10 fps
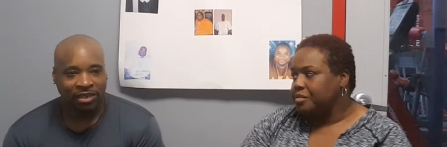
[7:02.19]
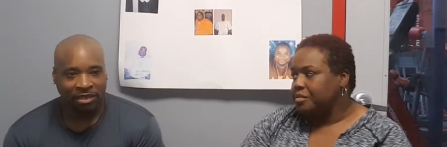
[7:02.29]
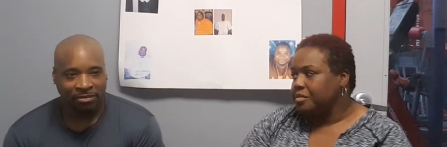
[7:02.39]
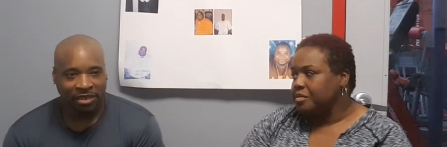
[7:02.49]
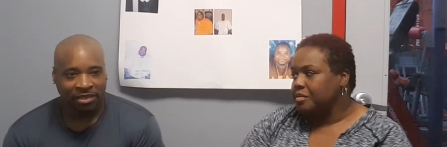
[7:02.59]
Speaker 1: when I
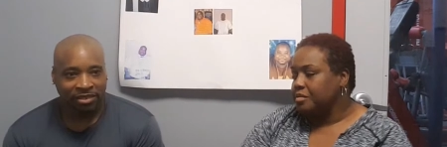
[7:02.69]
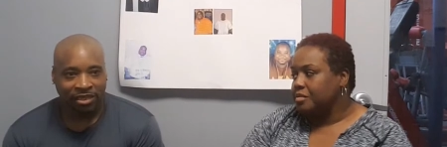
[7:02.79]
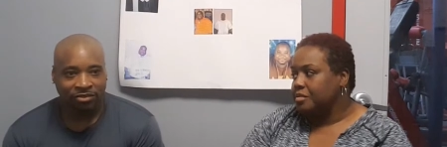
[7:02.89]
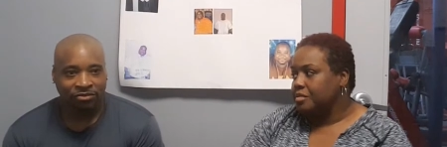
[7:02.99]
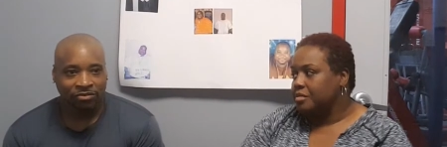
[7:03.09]
come in
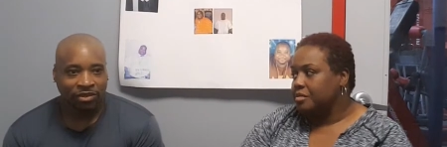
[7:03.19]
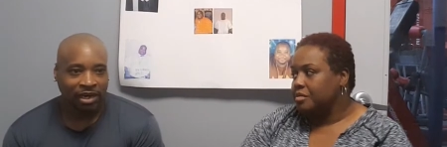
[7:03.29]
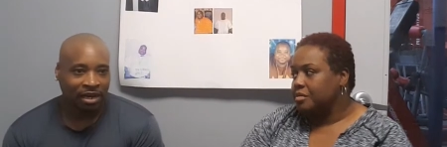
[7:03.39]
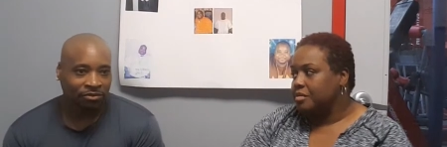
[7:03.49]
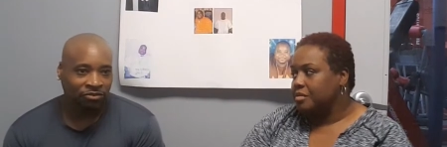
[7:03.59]
I do
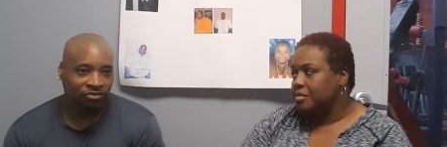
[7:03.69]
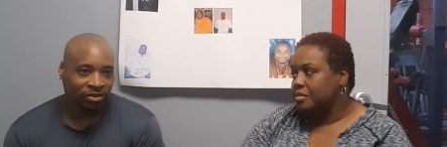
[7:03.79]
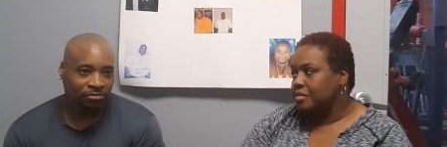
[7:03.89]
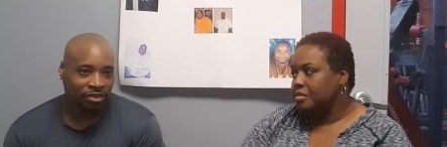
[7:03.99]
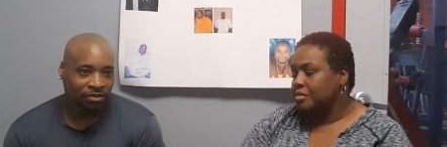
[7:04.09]
an hour on the
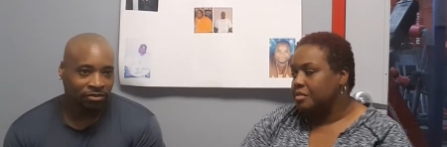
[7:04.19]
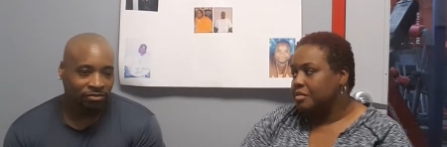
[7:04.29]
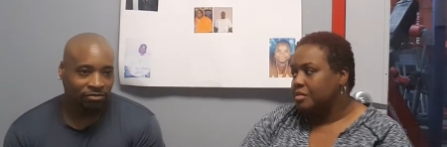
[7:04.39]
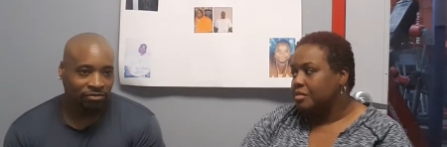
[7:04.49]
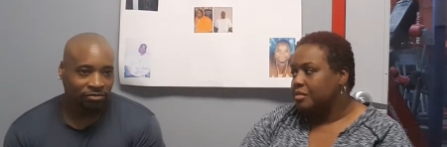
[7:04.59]
treadmill,
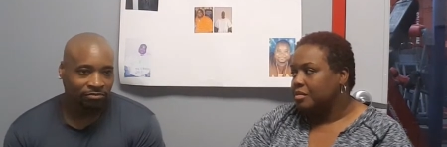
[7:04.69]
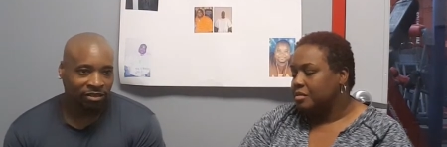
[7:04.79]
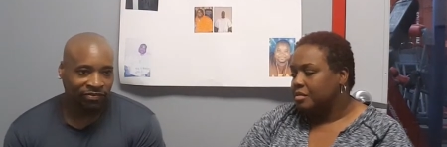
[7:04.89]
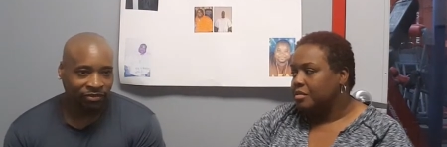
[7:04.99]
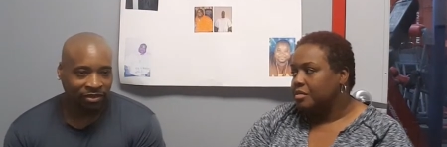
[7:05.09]

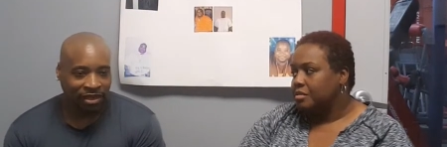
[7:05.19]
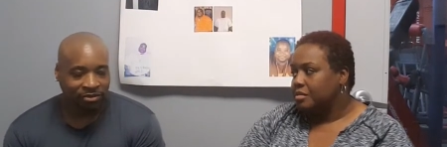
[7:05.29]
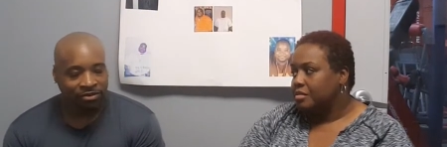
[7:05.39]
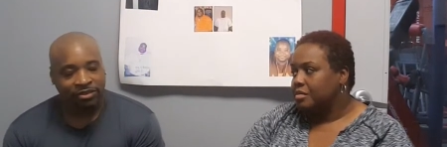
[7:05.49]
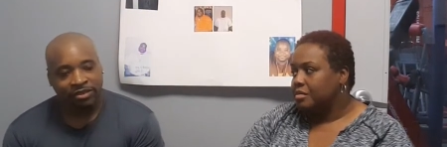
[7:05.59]
my first
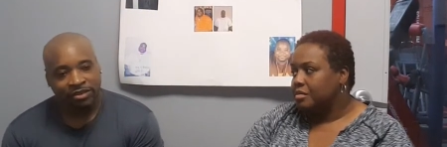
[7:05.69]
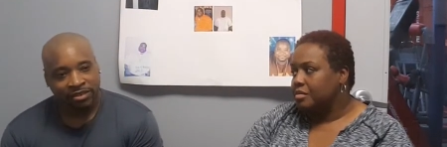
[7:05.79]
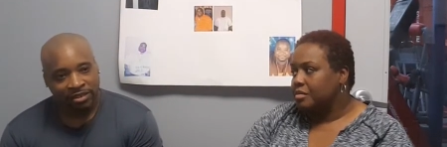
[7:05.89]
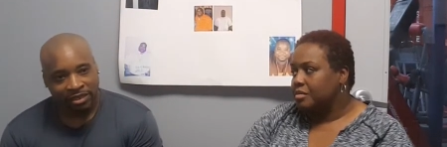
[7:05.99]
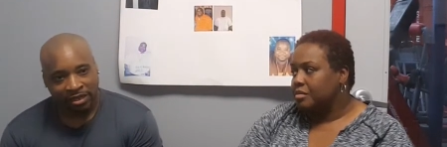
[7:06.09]
hour.
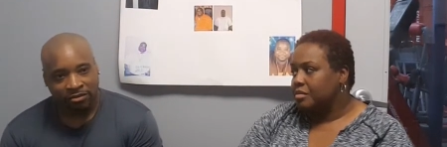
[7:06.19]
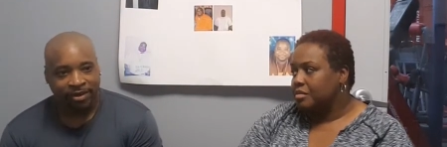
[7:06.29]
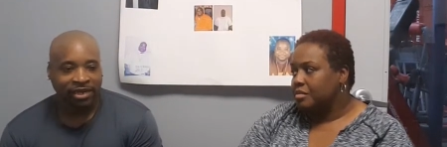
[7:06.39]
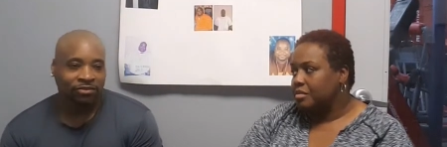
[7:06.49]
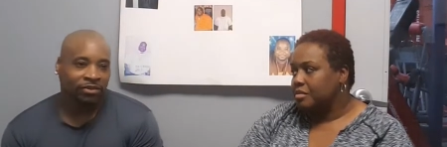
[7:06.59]
Then I go
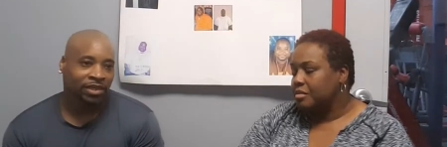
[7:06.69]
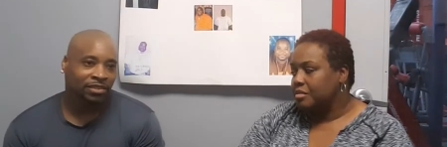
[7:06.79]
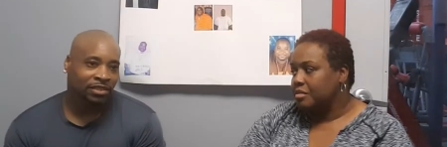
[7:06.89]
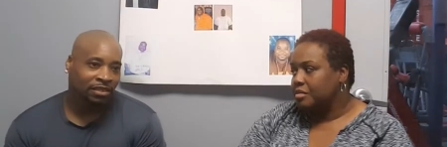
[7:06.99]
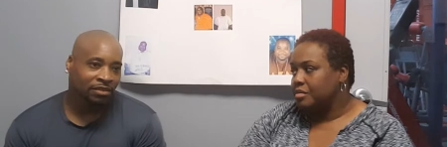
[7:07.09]
back and do
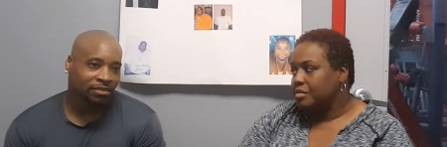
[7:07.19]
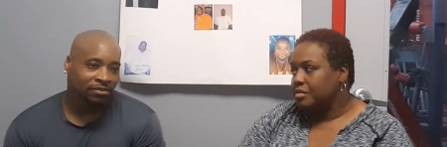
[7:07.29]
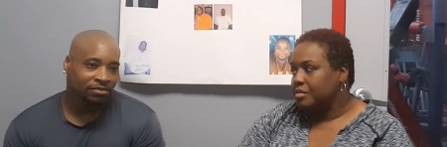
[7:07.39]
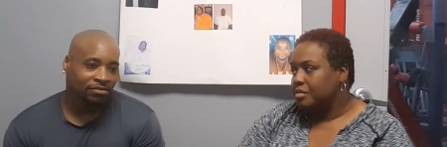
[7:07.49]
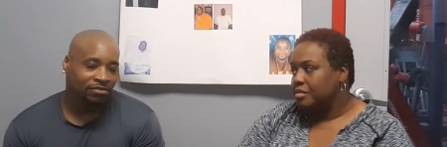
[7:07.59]
like 10,
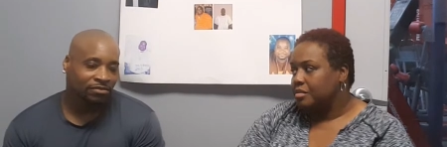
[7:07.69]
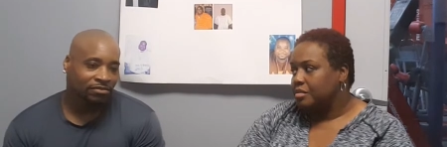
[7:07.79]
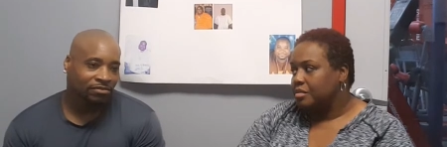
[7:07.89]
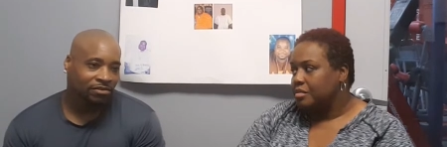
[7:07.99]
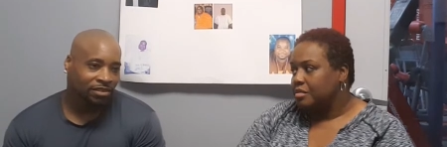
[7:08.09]

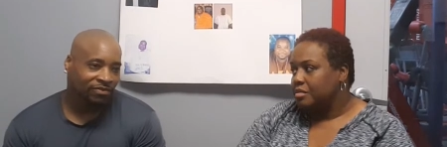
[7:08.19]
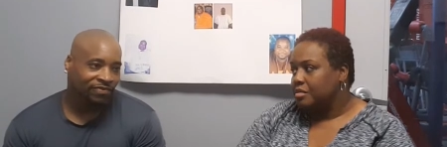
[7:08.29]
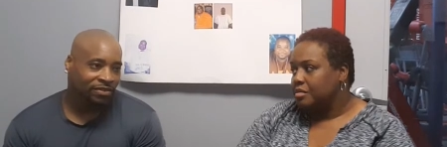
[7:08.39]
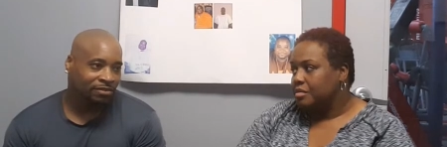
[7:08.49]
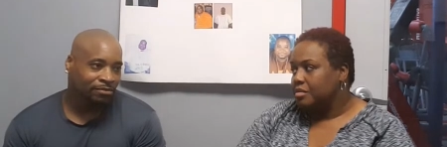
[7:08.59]
10
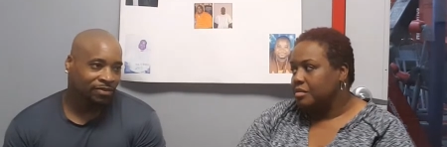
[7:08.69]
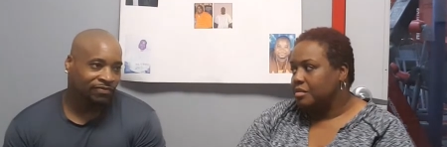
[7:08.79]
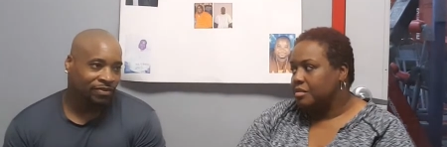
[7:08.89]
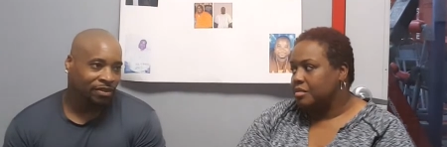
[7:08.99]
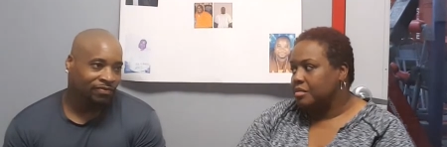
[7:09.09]
15 minutes
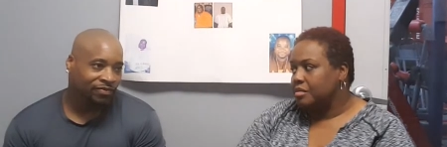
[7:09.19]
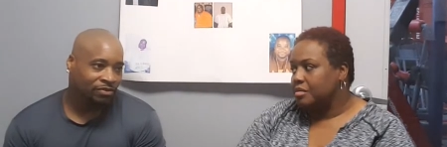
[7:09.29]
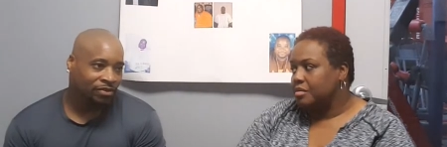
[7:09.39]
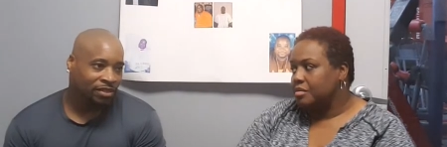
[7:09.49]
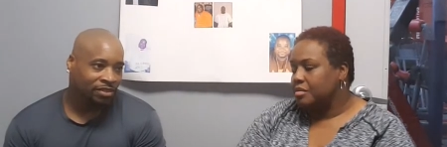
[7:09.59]
for uh, free
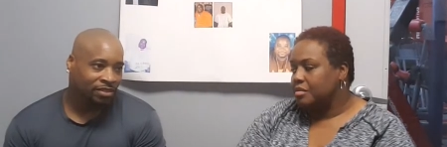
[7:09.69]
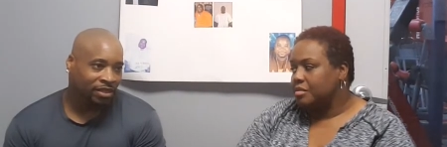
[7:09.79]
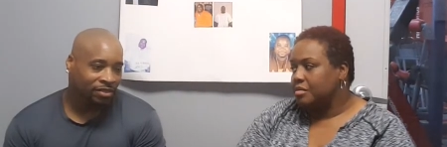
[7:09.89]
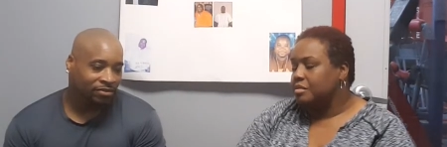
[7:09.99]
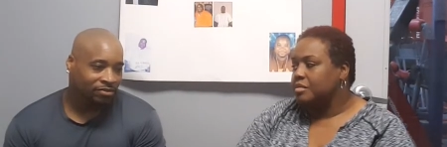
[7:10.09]
weights now.